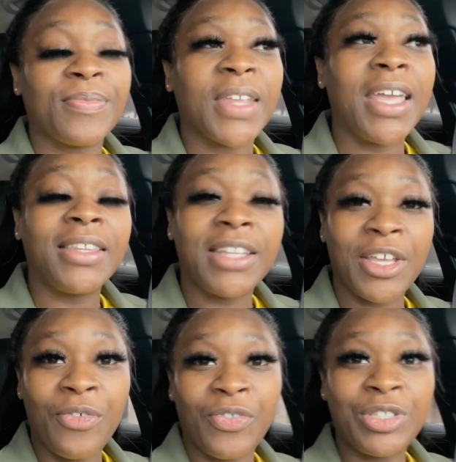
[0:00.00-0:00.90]
And
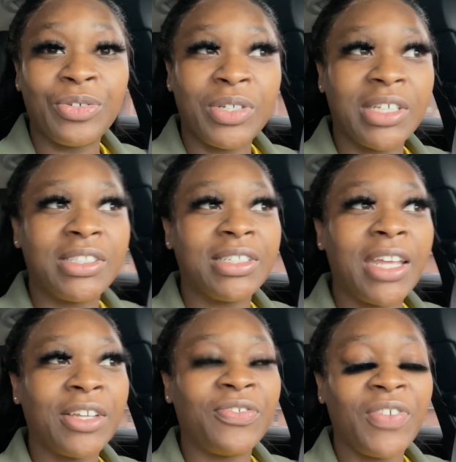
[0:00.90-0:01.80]
thank you for tuning in
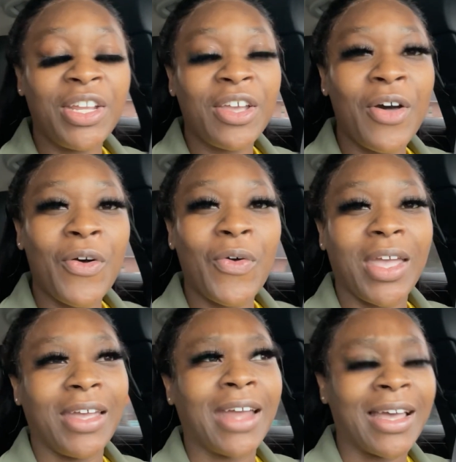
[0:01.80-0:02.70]
today's video,
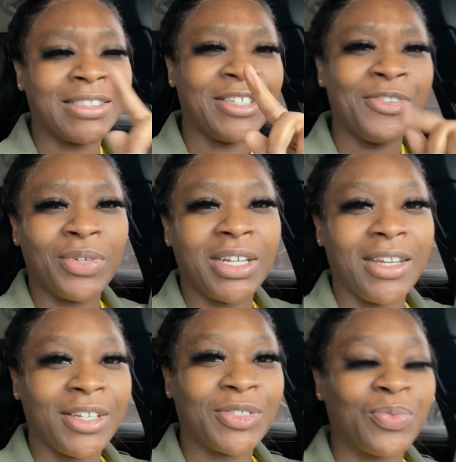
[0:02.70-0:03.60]
and I'll see you in the
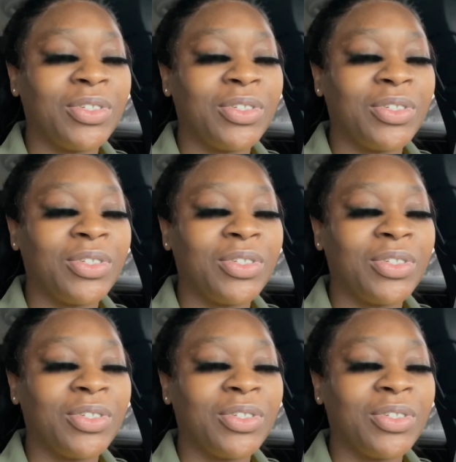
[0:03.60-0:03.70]
next